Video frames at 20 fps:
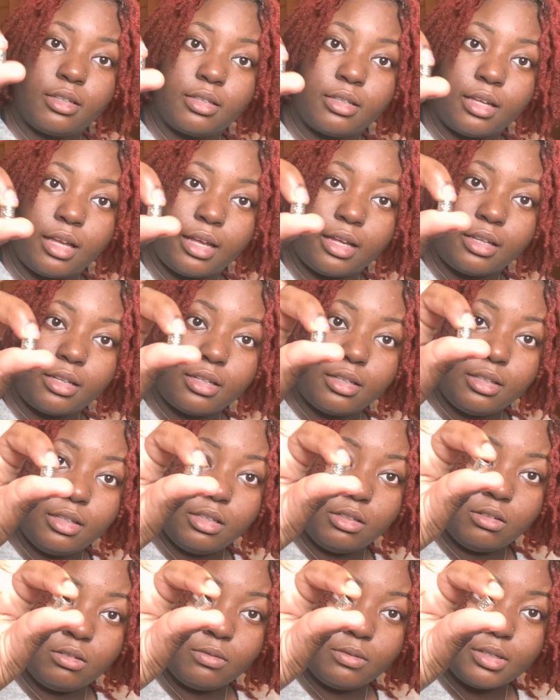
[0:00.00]
like the
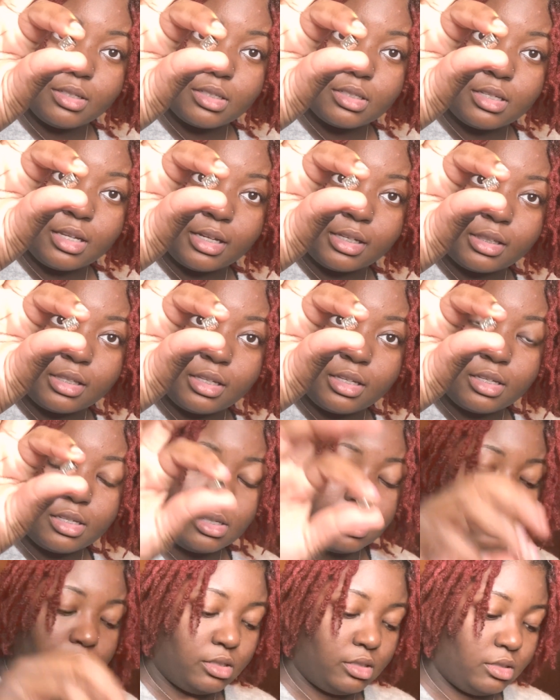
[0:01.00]
little ones like
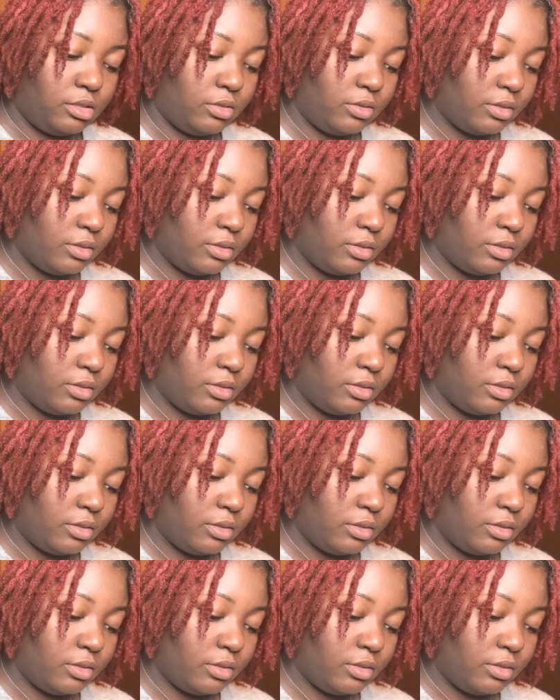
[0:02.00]
this.